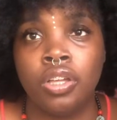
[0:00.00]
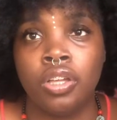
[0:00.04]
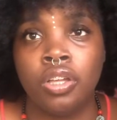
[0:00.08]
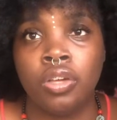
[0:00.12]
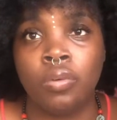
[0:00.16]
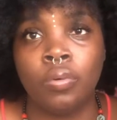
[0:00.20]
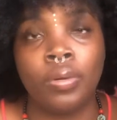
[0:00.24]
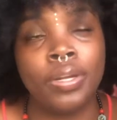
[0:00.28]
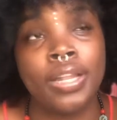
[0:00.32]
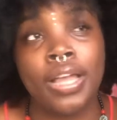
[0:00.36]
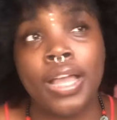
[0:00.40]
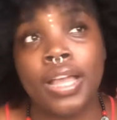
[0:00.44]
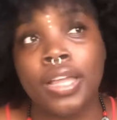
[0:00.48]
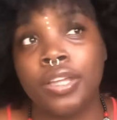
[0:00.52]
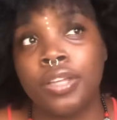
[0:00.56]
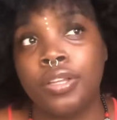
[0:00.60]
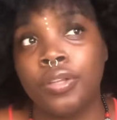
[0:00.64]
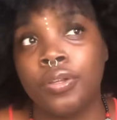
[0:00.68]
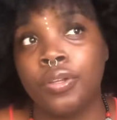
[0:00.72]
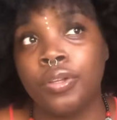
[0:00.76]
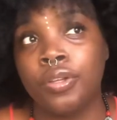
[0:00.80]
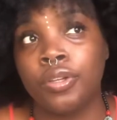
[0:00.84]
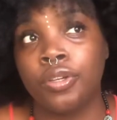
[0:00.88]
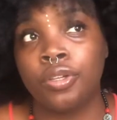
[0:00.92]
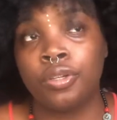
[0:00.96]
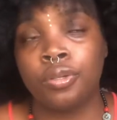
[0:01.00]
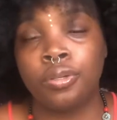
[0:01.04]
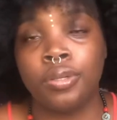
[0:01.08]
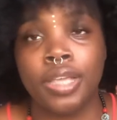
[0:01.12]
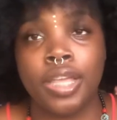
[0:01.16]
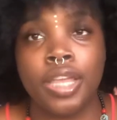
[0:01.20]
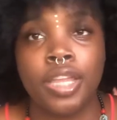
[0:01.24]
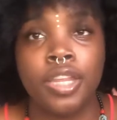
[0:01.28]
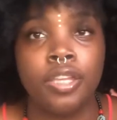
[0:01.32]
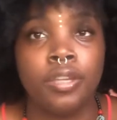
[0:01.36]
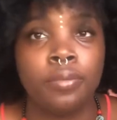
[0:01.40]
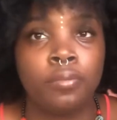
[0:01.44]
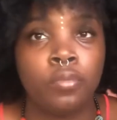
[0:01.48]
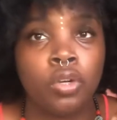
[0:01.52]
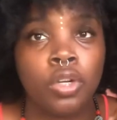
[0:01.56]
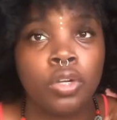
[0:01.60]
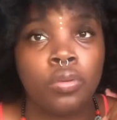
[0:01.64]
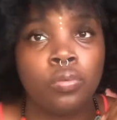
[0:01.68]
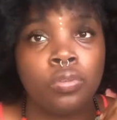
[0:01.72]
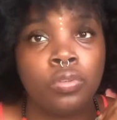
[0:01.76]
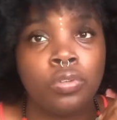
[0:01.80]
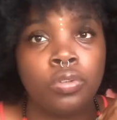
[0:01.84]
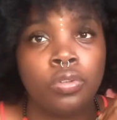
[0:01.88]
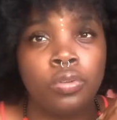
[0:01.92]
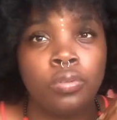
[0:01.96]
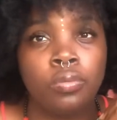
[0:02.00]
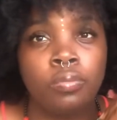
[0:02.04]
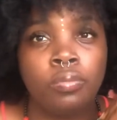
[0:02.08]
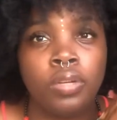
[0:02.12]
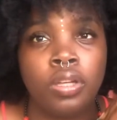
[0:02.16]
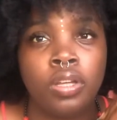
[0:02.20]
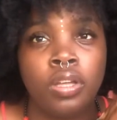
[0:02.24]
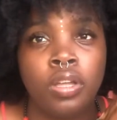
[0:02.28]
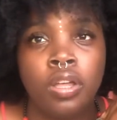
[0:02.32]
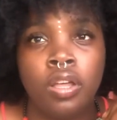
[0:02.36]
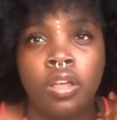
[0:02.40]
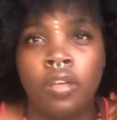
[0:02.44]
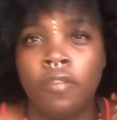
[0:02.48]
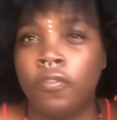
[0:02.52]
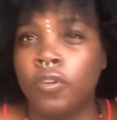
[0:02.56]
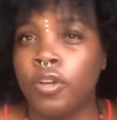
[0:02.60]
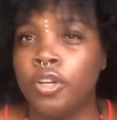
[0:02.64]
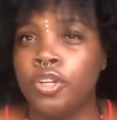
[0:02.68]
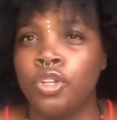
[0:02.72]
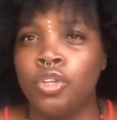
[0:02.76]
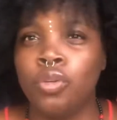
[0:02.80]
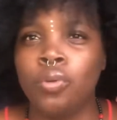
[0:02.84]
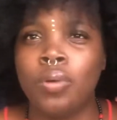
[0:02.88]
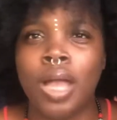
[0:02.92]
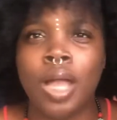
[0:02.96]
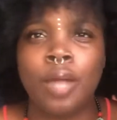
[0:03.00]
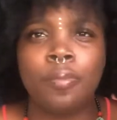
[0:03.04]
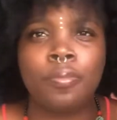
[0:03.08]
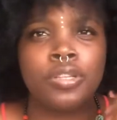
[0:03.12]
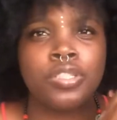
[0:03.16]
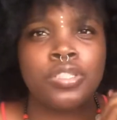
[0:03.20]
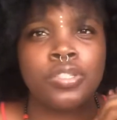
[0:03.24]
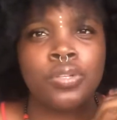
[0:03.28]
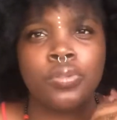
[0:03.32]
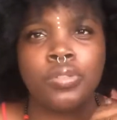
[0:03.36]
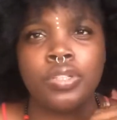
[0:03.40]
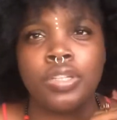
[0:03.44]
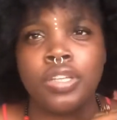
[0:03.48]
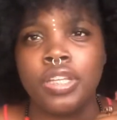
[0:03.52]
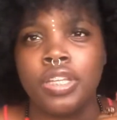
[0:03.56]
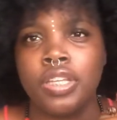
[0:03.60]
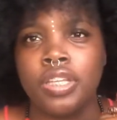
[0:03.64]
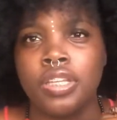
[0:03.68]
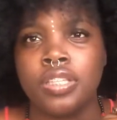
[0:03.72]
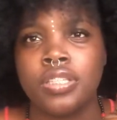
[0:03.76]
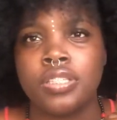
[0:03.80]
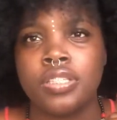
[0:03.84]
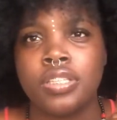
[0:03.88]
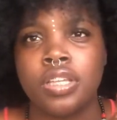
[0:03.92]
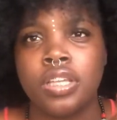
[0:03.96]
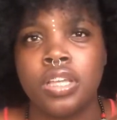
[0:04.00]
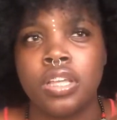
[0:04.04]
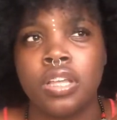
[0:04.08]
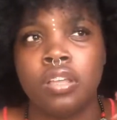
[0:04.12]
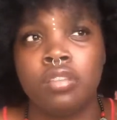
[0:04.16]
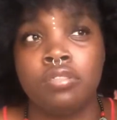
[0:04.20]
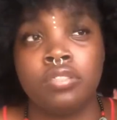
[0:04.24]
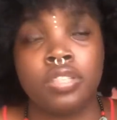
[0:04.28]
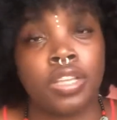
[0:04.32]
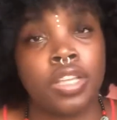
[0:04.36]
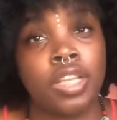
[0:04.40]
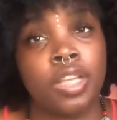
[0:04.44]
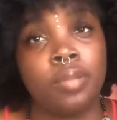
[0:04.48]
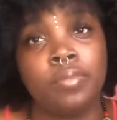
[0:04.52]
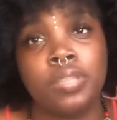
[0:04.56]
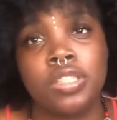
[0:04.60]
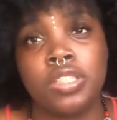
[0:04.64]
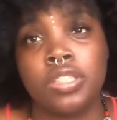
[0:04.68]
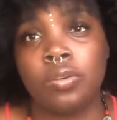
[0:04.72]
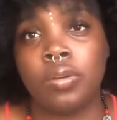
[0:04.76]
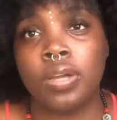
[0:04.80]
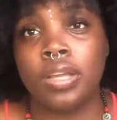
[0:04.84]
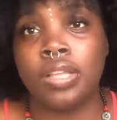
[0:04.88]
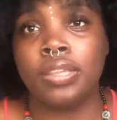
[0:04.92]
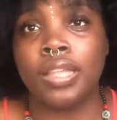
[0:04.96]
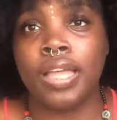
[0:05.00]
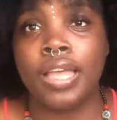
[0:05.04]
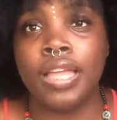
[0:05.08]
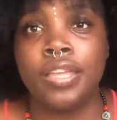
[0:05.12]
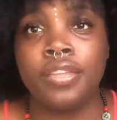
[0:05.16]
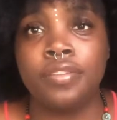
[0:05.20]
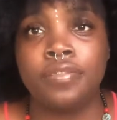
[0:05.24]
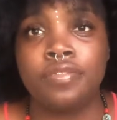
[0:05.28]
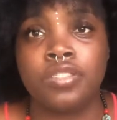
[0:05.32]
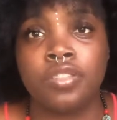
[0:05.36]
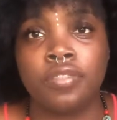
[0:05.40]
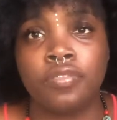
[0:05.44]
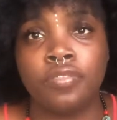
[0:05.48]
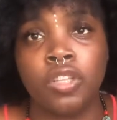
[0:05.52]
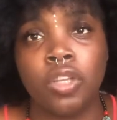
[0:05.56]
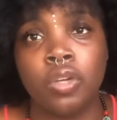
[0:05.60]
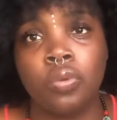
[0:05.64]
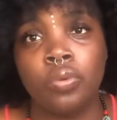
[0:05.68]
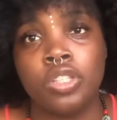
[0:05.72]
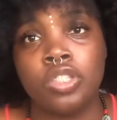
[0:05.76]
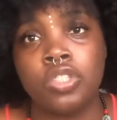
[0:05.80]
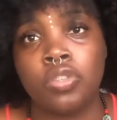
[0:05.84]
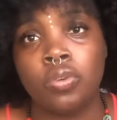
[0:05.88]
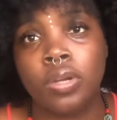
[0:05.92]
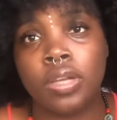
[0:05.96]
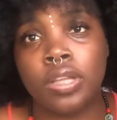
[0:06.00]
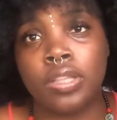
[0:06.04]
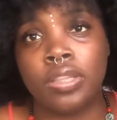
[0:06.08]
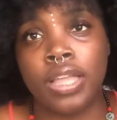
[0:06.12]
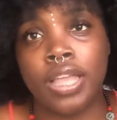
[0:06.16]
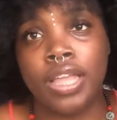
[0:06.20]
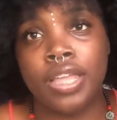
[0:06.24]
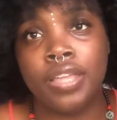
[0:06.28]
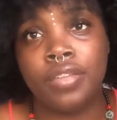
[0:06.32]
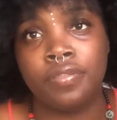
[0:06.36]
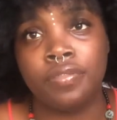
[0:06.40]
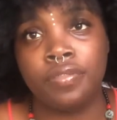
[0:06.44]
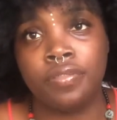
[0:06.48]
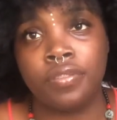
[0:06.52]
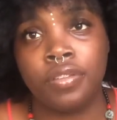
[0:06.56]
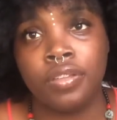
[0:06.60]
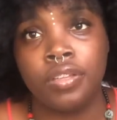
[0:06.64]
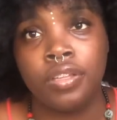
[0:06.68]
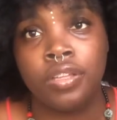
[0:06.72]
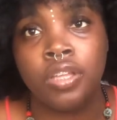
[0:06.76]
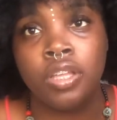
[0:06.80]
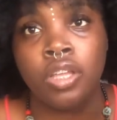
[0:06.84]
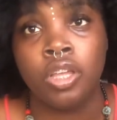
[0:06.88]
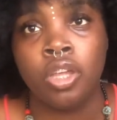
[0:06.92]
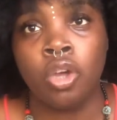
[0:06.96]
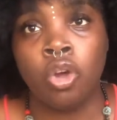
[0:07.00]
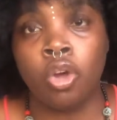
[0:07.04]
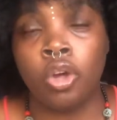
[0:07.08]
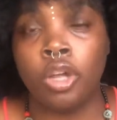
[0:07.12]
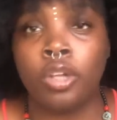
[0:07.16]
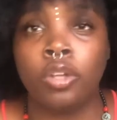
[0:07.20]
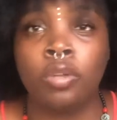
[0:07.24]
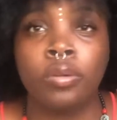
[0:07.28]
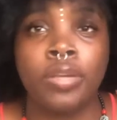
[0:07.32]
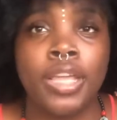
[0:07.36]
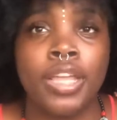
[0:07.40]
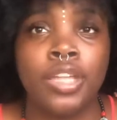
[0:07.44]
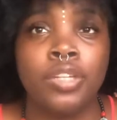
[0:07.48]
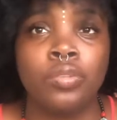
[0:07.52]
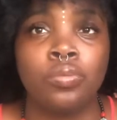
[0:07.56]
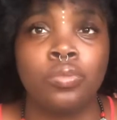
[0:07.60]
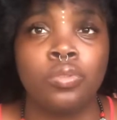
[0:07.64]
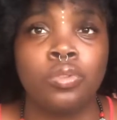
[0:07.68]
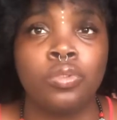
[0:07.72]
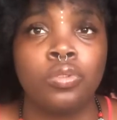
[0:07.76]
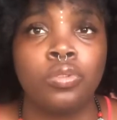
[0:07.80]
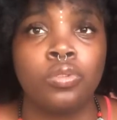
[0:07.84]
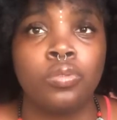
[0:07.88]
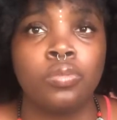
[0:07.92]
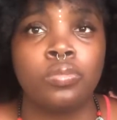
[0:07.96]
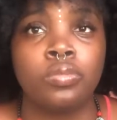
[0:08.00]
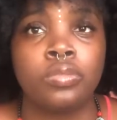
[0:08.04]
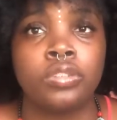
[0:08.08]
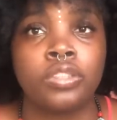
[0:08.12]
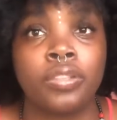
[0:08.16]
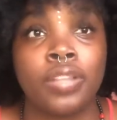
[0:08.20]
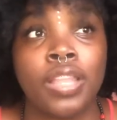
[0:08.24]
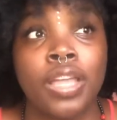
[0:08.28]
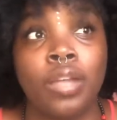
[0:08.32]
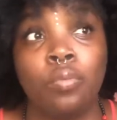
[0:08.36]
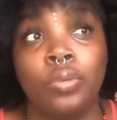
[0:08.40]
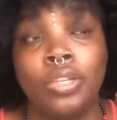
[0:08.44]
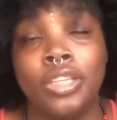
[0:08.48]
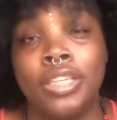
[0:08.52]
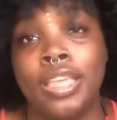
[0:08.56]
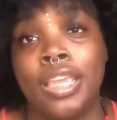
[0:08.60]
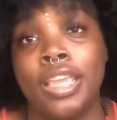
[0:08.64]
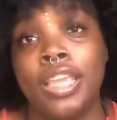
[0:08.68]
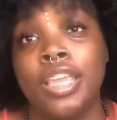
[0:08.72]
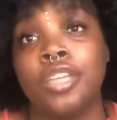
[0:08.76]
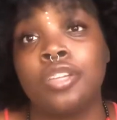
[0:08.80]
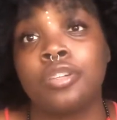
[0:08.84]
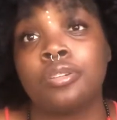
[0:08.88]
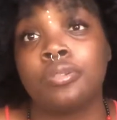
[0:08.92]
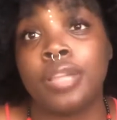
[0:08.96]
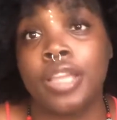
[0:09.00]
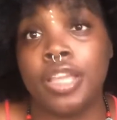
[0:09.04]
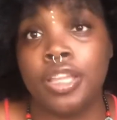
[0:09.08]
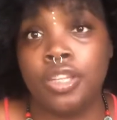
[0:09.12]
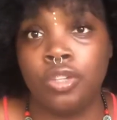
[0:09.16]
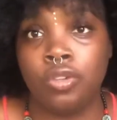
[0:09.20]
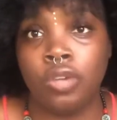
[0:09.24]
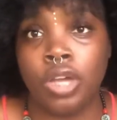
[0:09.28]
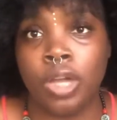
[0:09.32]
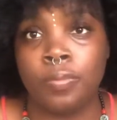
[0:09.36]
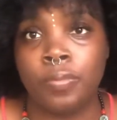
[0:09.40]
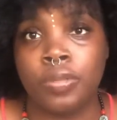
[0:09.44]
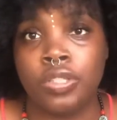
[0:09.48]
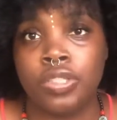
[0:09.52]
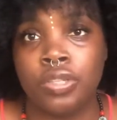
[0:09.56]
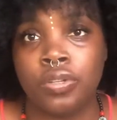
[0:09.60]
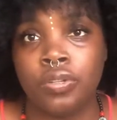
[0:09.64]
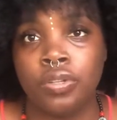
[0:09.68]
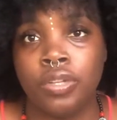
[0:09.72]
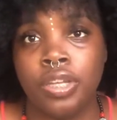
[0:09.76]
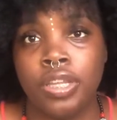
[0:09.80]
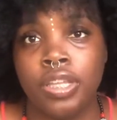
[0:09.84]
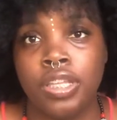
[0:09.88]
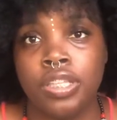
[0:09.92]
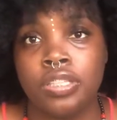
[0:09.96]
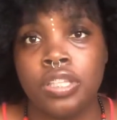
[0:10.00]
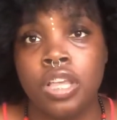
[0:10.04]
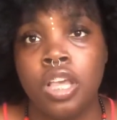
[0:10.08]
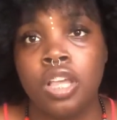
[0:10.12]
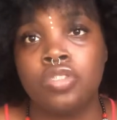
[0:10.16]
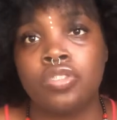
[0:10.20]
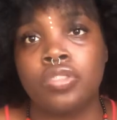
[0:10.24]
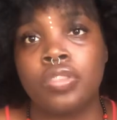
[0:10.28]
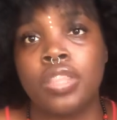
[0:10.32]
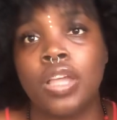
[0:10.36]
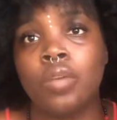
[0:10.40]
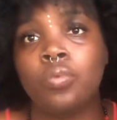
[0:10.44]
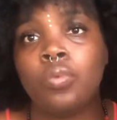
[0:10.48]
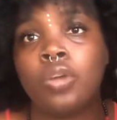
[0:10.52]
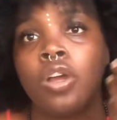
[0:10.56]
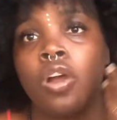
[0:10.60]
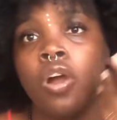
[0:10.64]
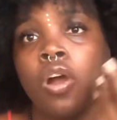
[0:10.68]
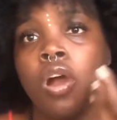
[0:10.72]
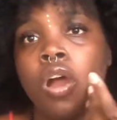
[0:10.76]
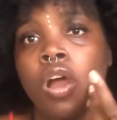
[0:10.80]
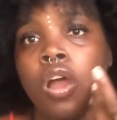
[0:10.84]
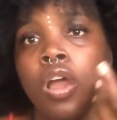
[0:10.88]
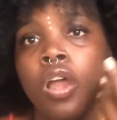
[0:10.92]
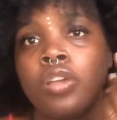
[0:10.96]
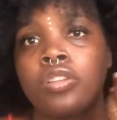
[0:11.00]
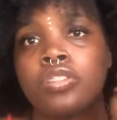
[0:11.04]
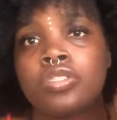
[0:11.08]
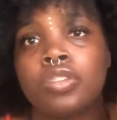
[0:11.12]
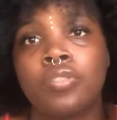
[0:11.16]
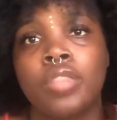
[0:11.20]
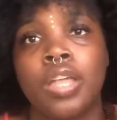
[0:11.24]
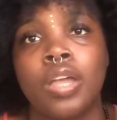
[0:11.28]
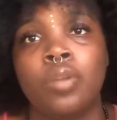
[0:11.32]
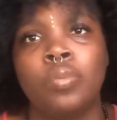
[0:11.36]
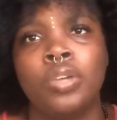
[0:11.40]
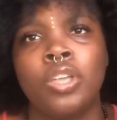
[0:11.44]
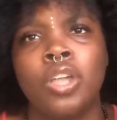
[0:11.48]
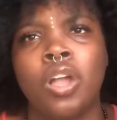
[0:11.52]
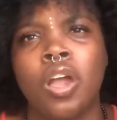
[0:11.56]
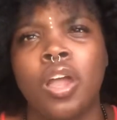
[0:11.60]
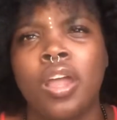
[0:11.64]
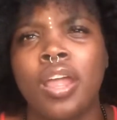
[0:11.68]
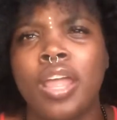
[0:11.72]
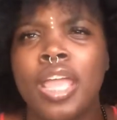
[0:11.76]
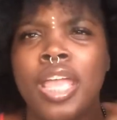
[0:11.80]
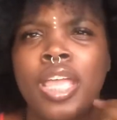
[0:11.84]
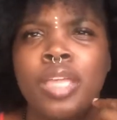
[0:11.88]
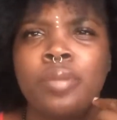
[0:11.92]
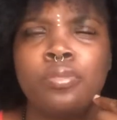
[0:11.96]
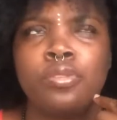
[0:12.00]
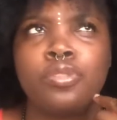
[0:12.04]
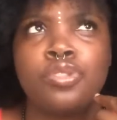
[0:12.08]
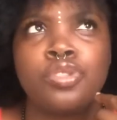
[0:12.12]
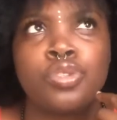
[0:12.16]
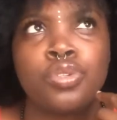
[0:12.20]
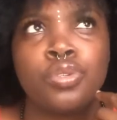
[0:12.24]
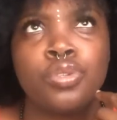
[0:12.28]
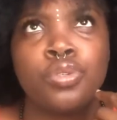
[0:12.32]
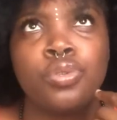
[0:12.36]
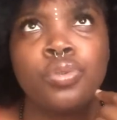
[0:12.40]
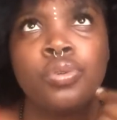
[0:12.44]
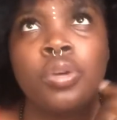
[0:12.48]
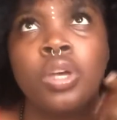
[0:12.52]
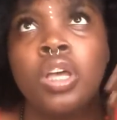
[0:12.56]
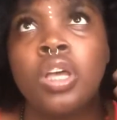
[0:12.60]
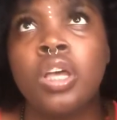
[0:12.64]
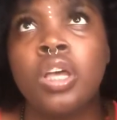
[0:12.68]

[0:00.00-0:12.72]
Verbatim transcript: We're not creating more room for new opportunities to come into our life, to flow into our life, or creating room so that we can create new opportunities so that we are so that we are able to